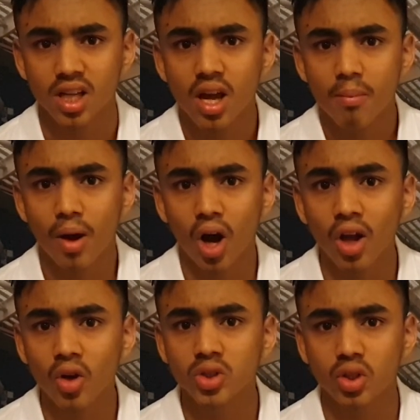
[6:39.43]
But I
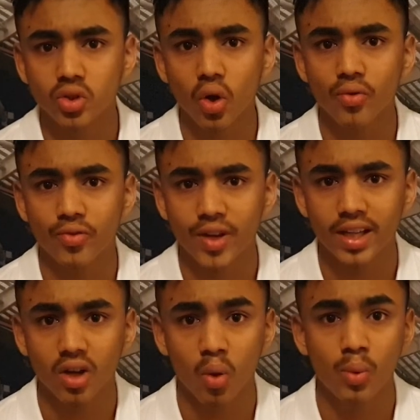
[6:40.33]
also don't think
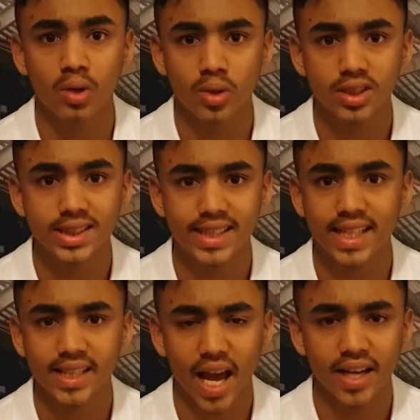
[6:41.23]
we'll
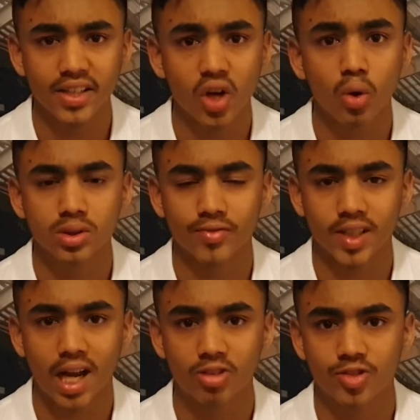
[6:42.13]
concede any goals on the
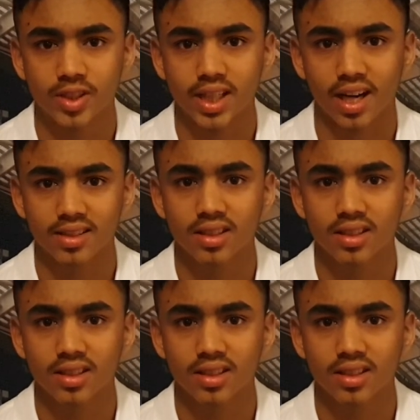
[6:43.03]
counter-attack.